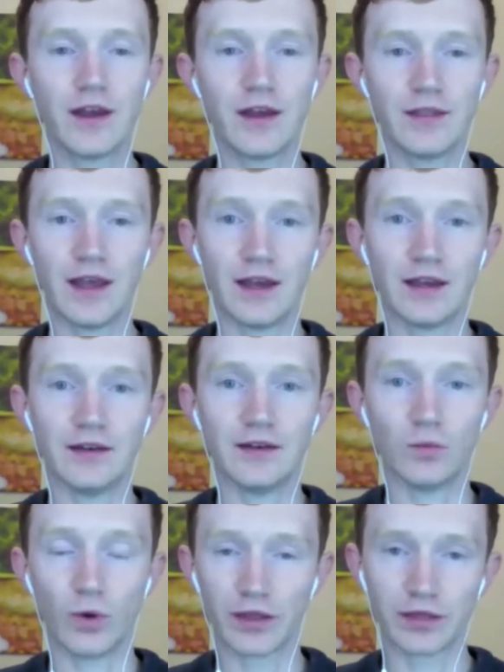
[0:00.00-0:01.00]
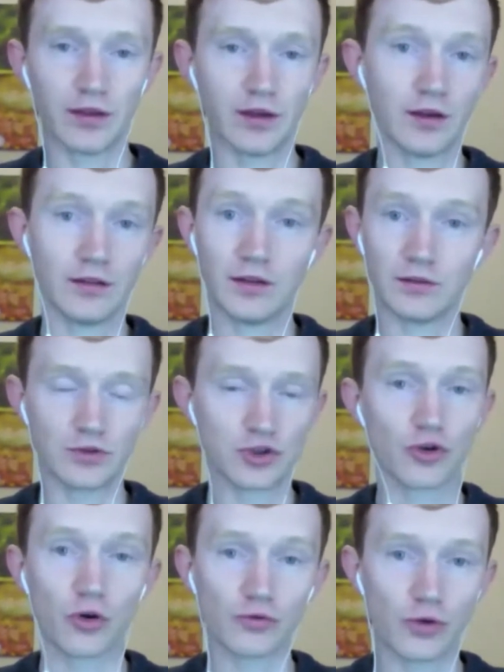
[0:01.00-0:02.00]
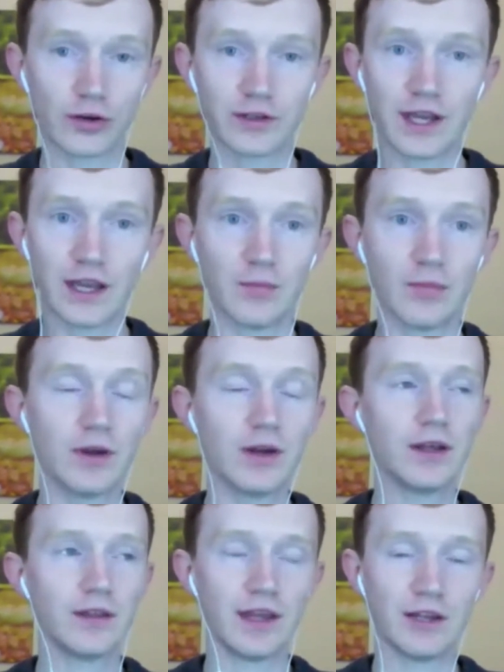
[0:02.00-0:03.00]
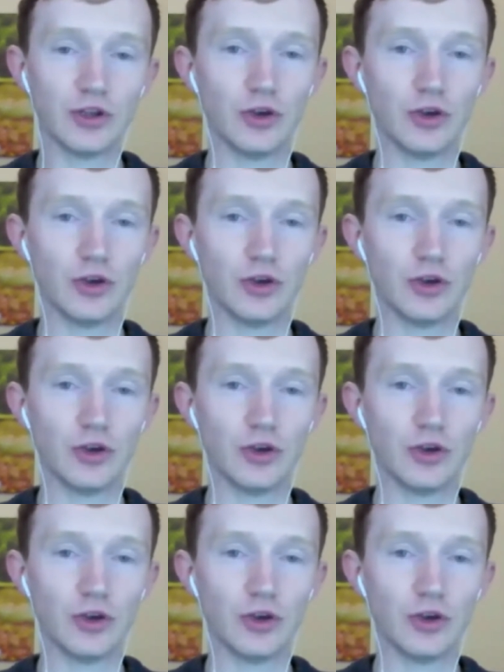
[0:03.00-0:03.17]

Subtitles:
then with the strong run game, then